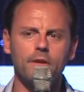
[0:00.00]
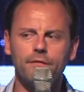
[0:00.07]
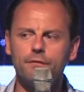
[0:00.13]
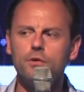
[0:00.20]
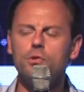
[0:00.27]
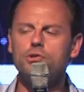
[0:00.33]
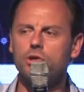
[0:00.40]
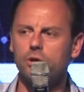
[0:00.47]

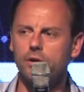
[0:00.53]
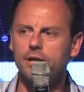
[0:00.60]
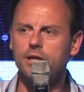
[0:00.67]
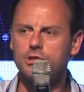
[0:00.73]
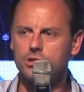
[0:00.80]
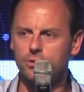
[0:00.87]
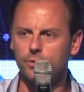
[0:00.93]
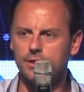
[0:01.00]
future
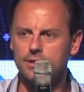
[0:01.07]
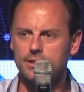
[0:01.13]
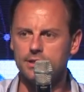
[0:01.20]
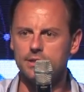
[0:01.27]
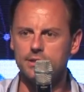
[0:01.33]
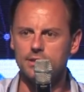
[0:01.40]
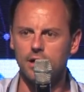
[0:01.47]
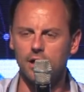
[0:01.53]

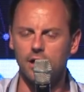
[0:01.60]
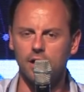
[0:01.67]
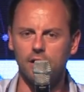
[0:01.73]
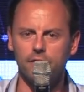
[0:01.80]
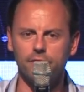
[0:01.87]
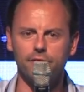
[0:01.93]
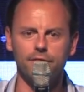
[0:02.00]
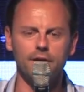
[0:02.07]
issuances
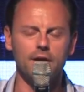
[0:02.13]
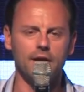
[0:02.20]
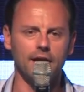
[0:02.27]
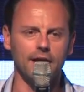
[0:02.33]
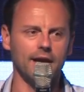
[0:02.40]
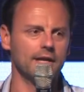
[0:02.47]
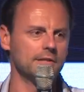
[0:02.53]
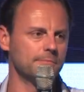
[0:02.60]
of,
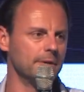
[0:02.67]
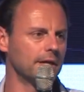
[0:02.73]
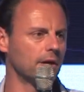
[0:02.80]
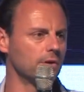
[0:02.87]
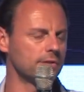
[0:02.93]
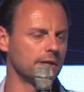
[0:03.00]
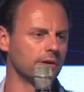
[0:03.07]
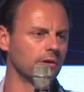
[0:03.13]
as
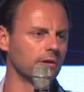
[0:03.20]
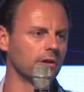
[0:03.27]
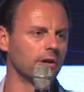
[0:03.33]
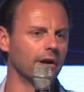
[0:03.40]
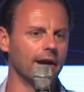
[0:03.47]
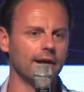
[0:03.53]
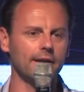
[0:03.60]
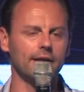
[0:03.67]
Miko said
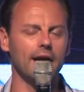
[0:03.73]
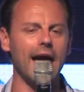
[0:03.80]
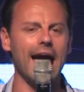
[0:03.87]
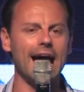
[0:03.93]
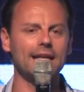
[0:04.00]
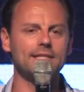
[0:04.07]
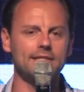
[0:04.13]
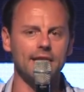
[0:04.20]
earlier,
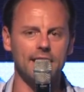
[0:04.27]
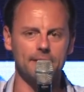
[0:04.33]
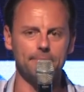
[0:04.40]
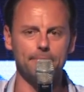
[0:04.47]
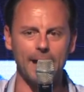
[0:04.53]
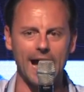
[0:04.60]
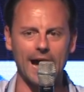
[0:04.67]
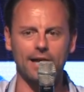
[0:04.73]

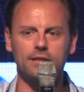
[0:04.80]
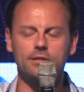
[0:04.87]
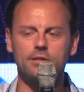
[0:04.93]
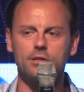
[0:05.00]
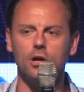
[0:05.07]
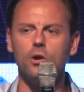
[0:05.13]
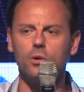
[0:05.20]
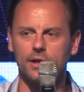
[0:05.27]
asset-backed
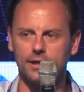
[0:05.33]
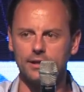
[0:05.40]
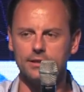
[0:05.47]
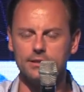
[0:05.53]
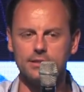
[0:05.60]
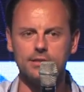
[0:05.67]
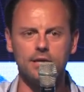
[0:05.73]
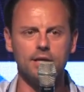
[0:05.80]

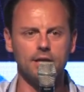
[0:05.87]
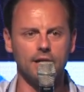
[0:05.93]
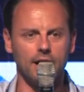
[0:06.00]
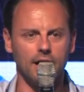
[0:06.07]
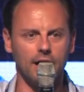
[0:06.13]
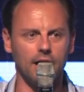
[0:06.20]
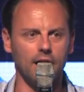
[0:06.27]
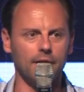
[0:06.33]
tokens,
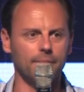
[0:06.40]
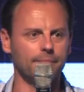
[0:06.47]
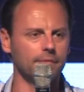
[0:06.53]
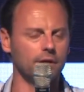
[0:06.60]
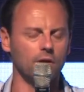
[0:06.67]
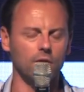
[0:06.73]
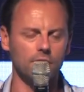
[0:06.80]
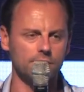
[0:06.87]

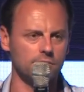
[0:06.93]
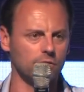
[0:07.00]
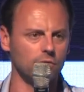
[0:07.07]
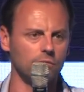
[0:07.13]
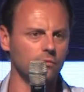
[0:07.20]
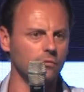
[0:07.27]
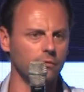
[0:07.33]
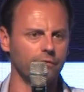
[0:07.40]
you know,
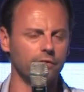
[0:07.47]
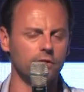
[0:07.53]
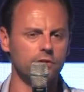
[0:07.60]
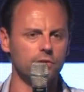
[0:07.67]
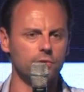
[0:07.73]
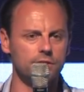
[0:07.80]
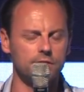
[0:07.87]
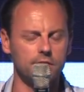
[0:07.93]
also referred
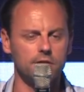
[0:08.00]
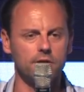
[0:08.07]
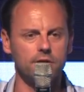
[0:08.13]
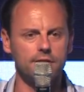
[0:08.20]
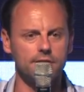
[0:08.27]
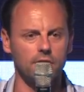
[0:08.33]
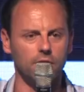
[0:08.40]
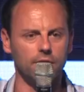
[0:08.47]
to as
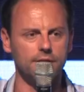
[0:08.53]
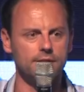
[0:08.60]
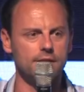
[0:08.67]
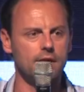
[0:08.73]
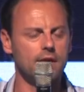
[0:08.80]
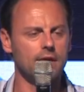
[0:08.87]
security tokens,